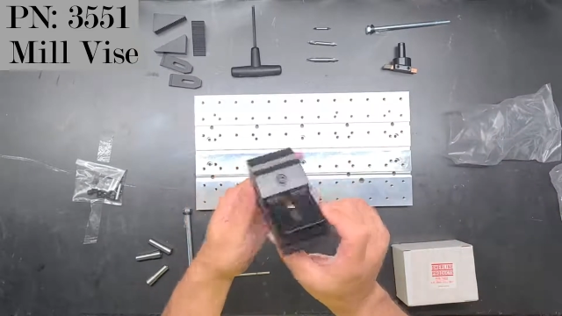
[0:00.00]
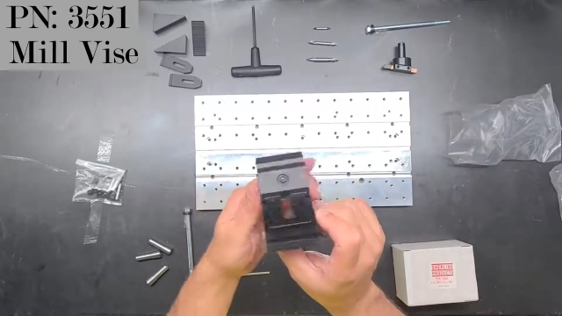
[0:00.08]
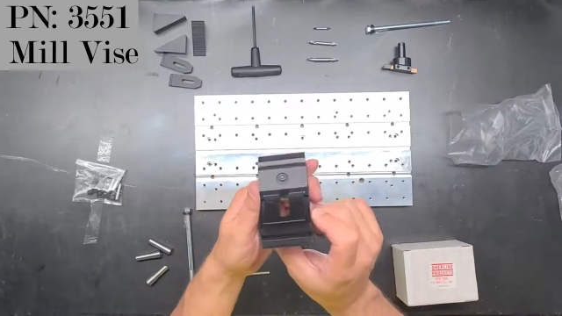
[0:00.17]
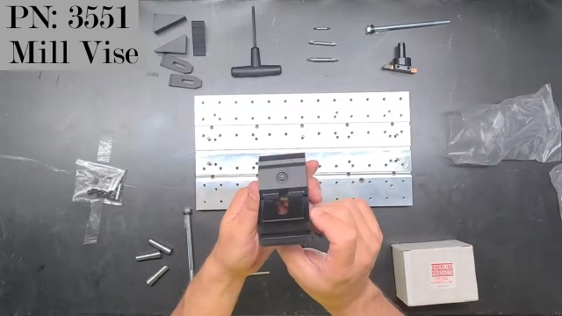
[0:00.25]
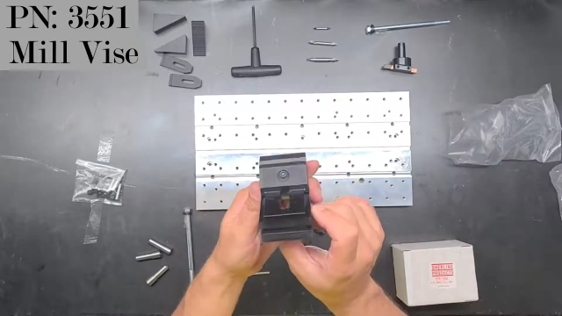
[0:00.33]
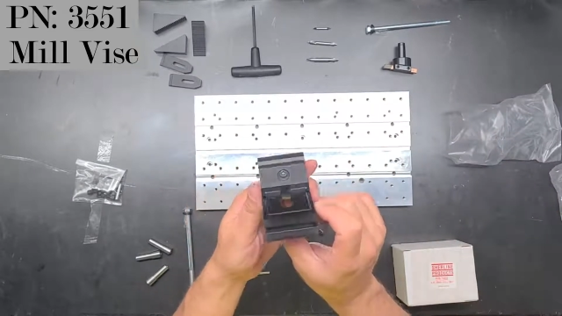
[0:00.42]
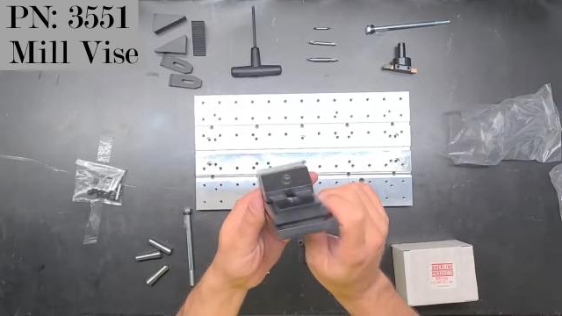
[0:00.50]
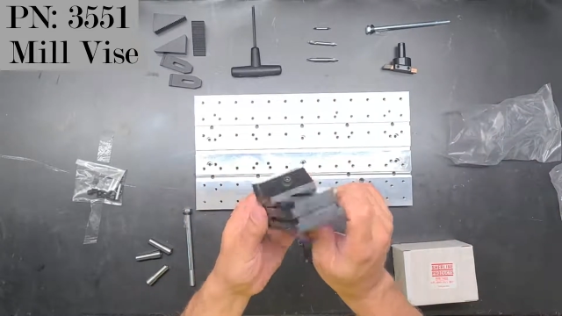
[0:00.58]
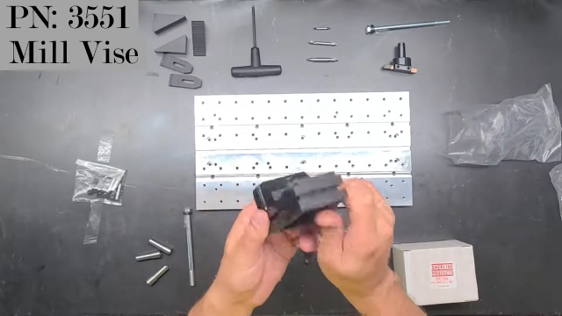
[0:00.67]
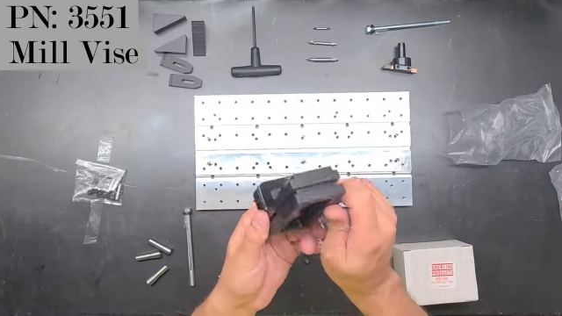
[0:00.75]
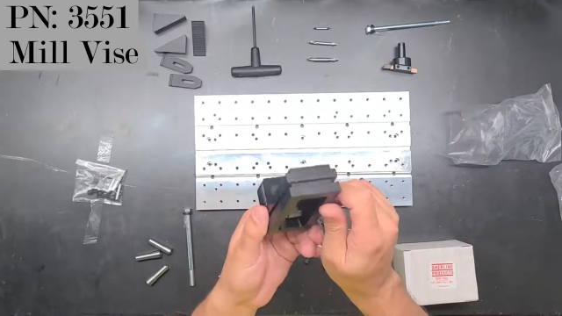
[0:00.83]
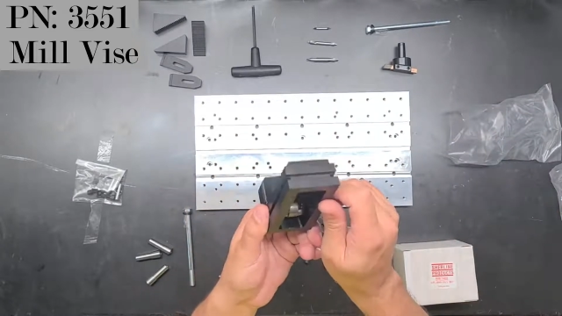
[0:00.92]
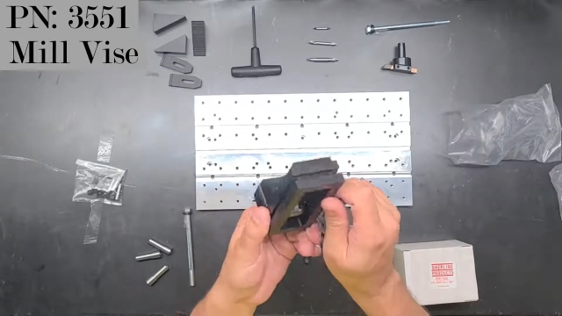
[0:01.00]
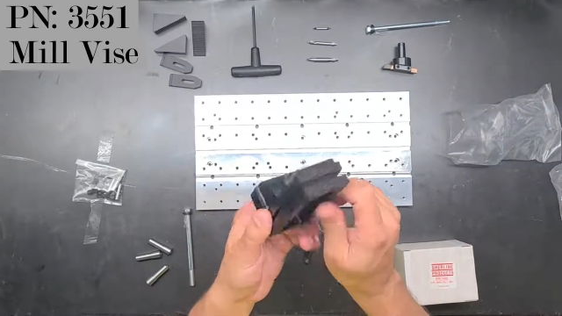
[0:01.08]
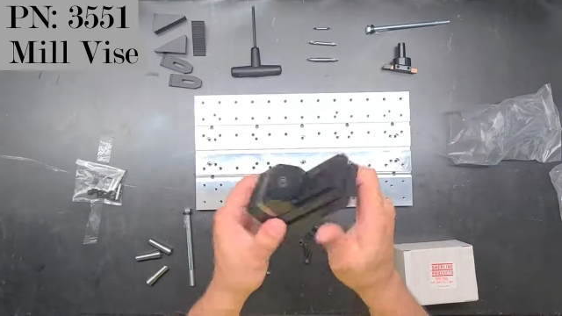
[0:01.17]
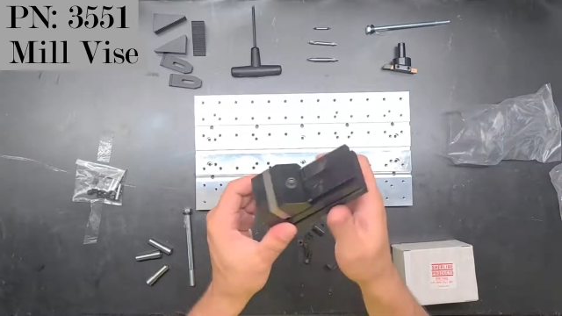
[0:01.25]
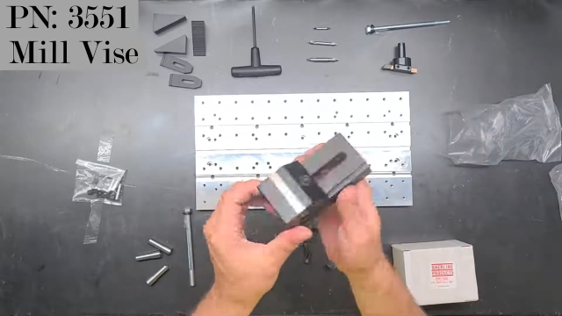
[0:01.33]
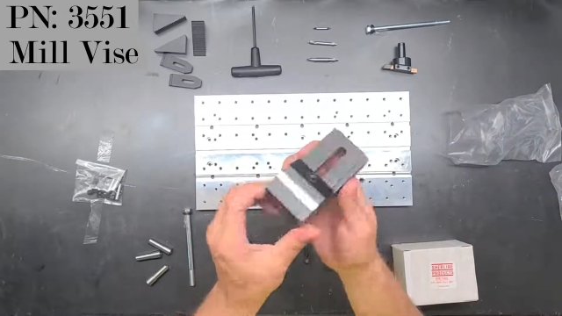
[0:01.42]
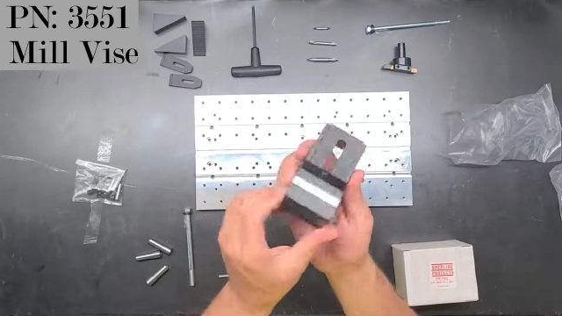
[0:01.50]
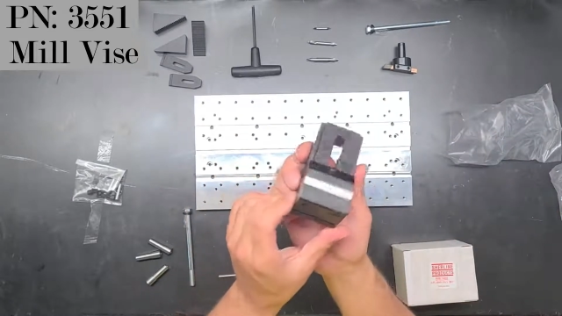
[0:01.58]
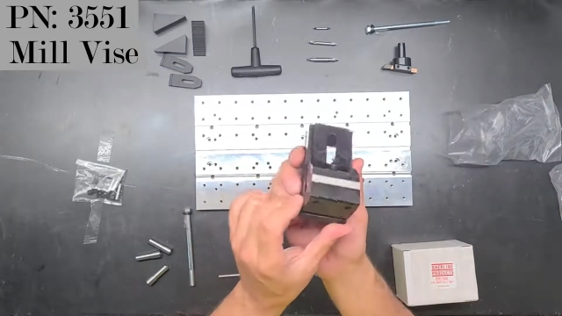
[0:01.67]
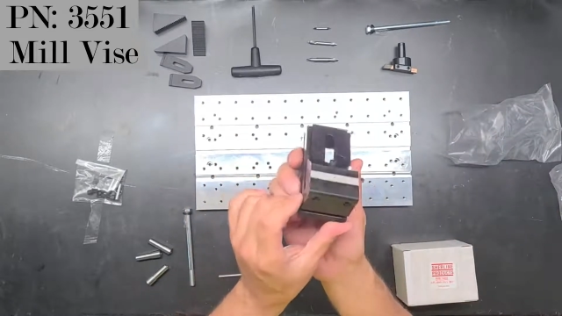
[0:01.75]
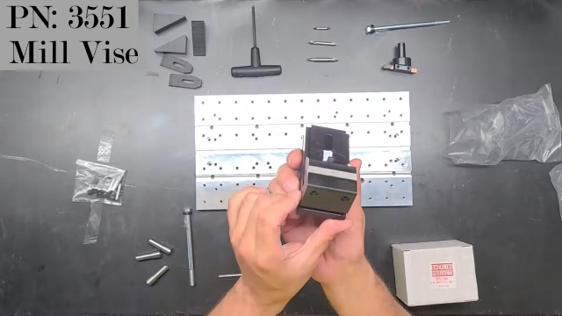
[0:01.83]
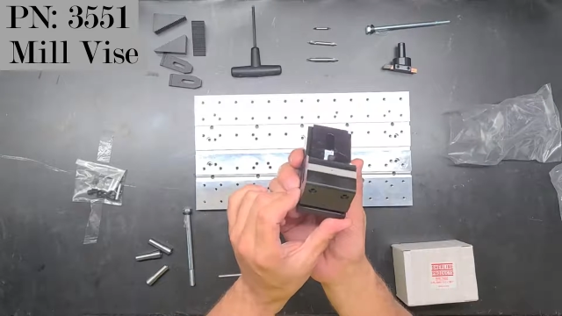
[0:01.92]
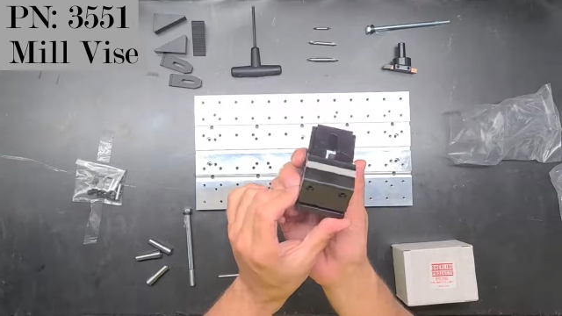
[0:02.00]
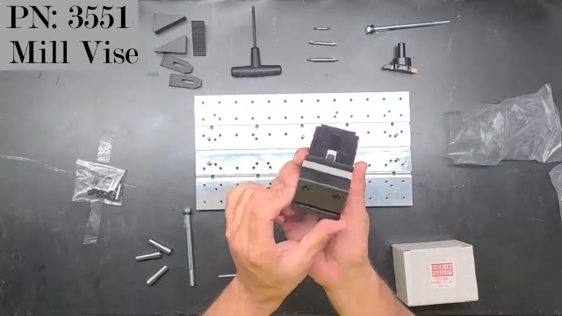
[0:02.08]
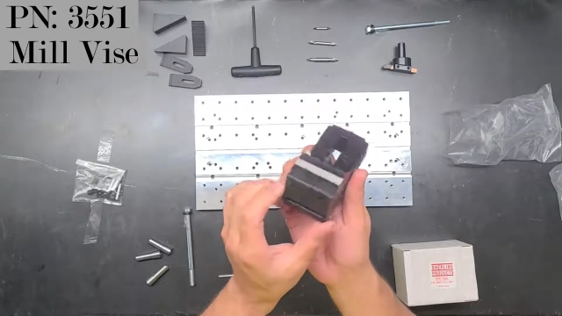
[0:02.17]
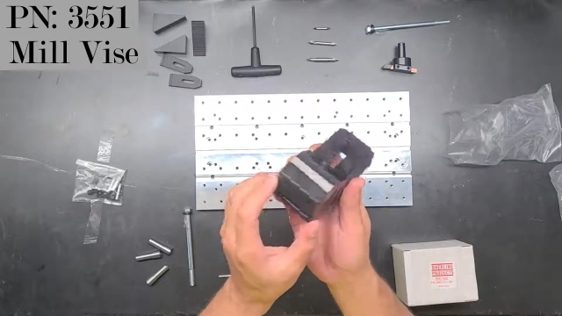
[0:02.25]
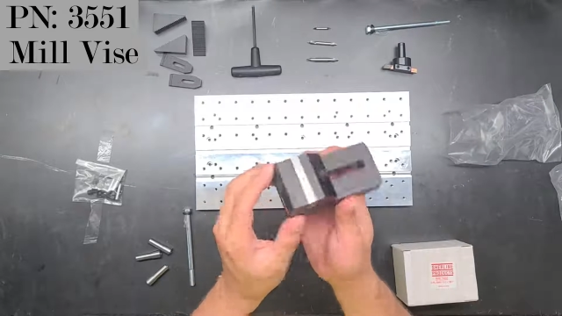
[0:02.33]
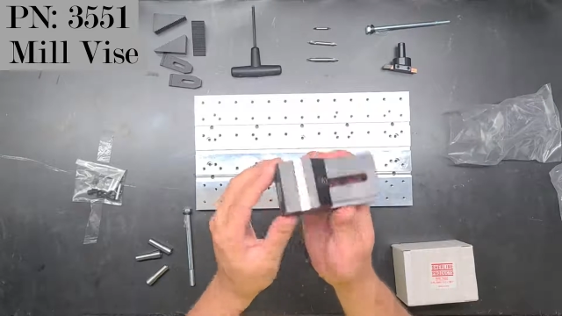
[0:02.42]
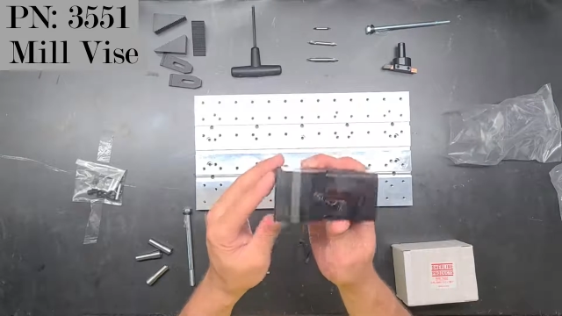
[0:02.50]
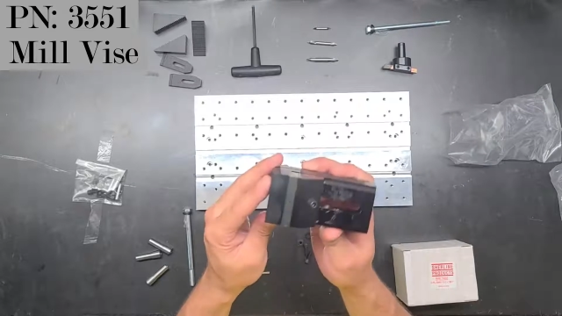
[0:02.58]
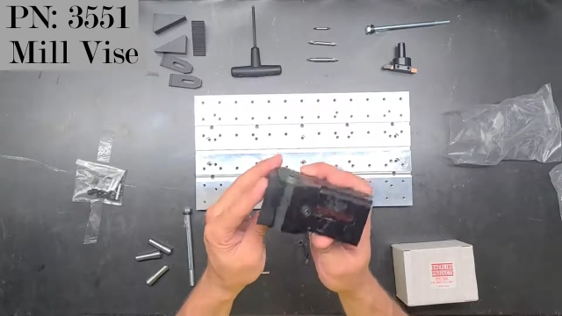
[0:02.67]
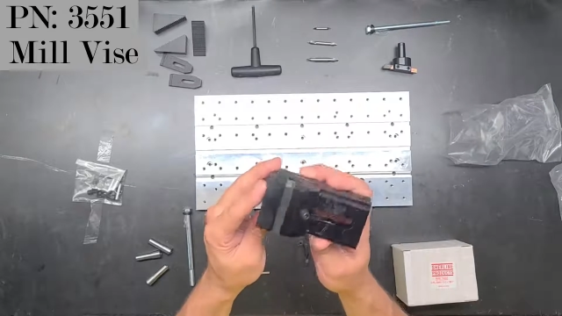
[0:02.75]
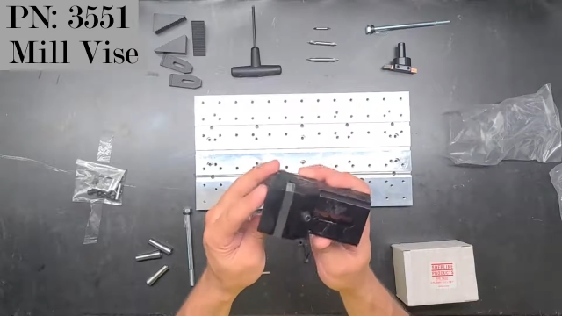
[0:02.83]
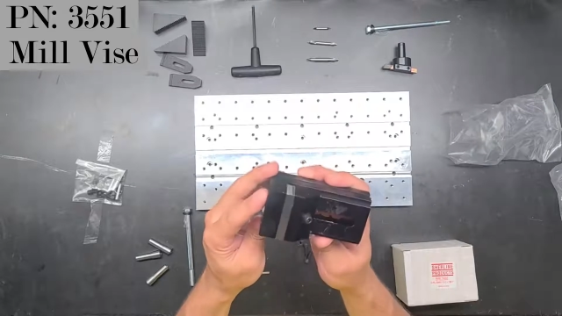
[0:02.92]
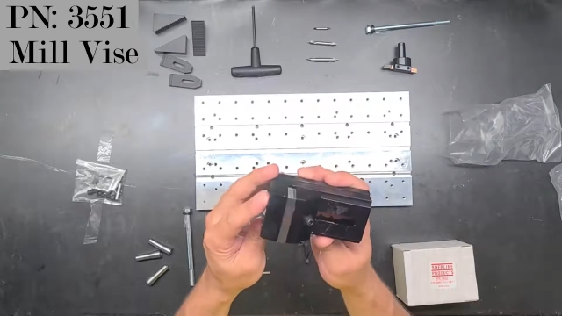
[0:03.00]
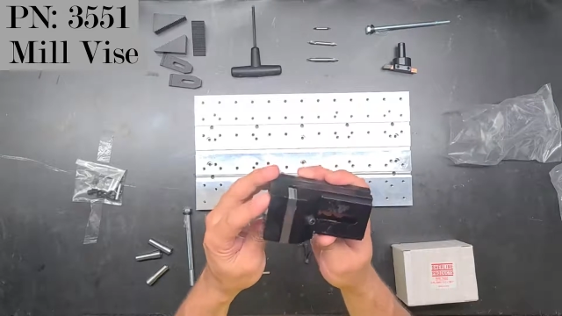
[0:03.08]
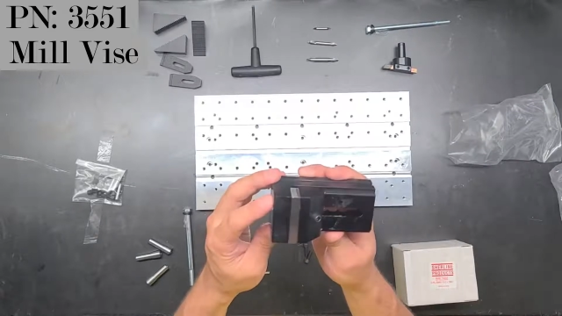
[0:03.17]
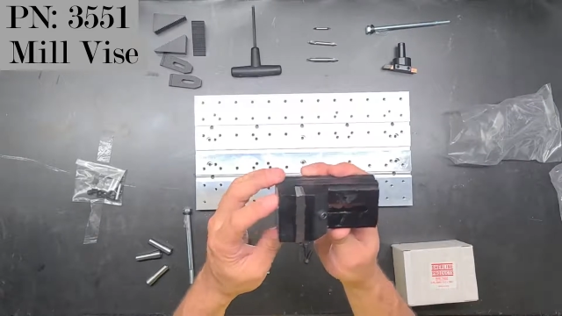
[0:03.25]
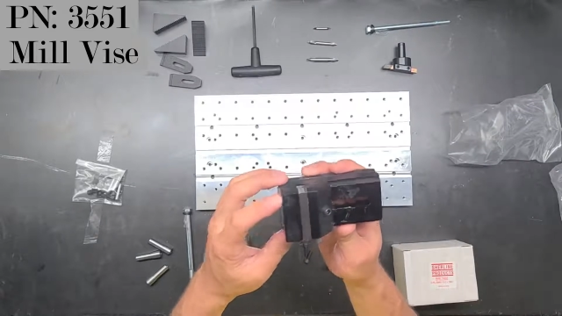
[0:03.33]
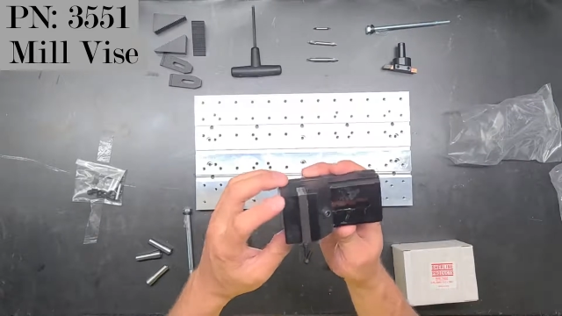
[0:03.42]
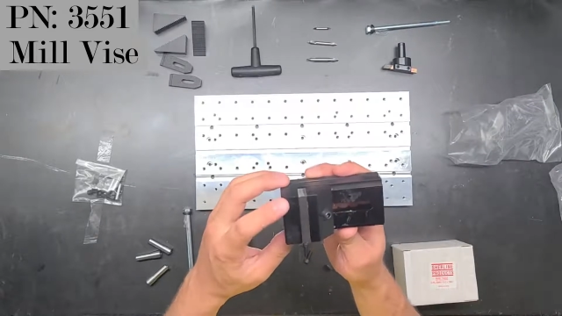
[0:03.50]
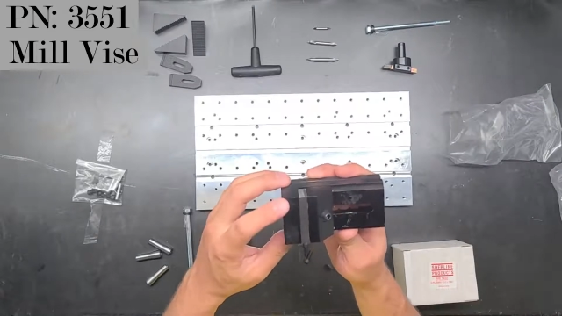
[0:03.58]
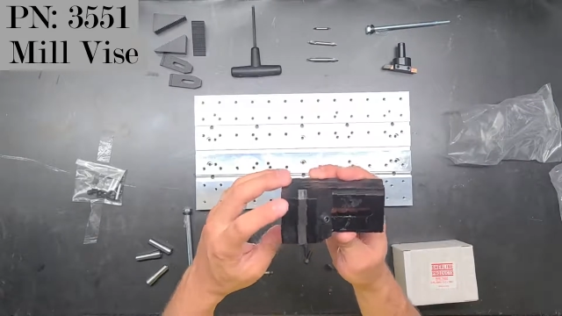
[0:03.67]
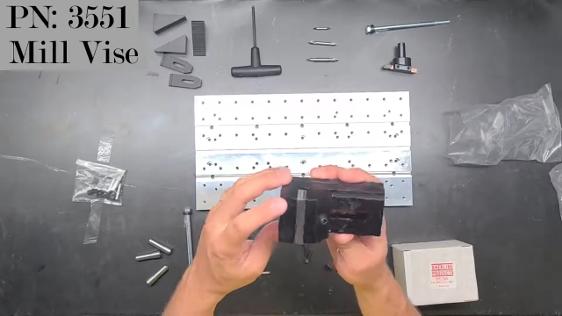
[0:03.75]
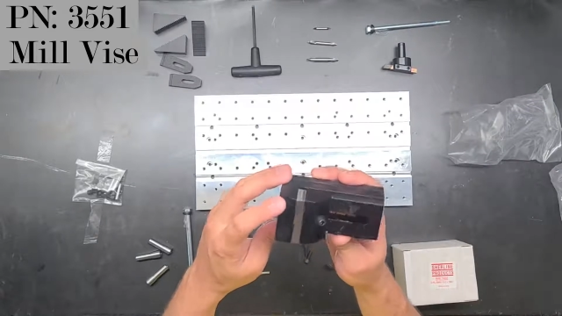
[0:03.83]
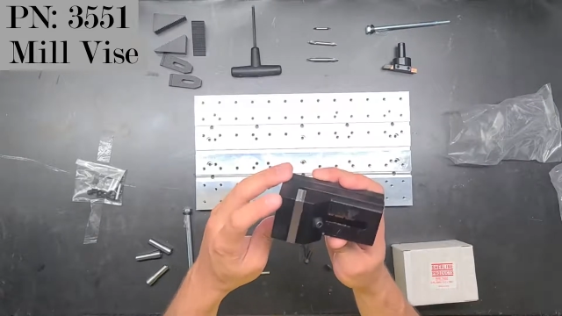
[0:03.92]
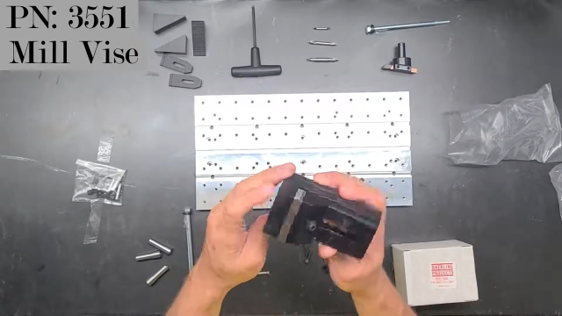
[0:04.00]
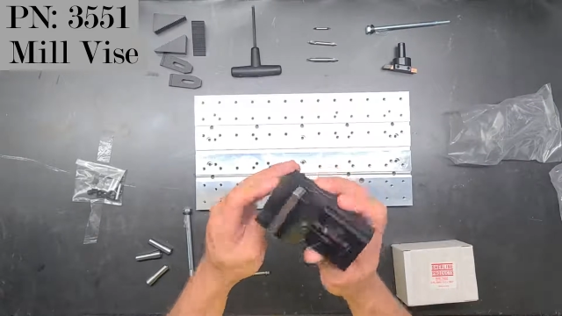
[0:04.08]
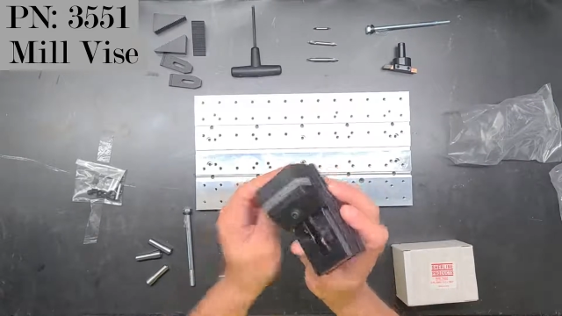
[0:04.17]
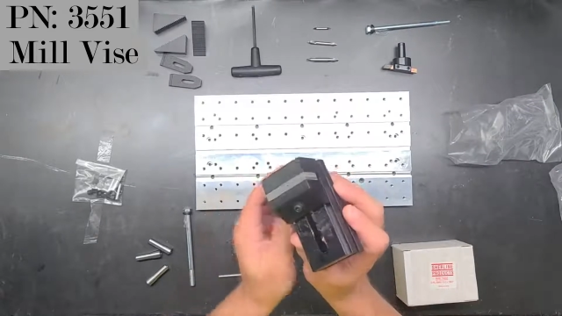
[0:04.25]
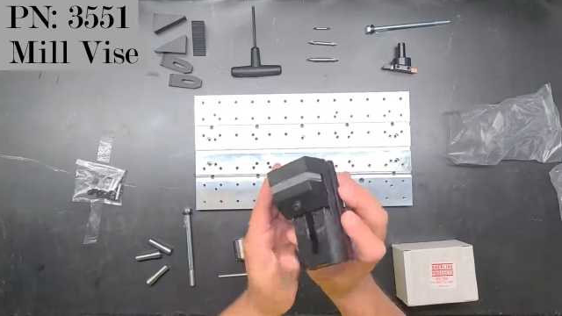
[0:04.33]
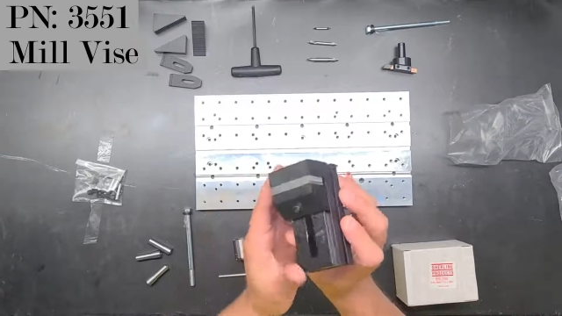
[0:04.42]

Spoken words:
Nobody's mouth can be seen.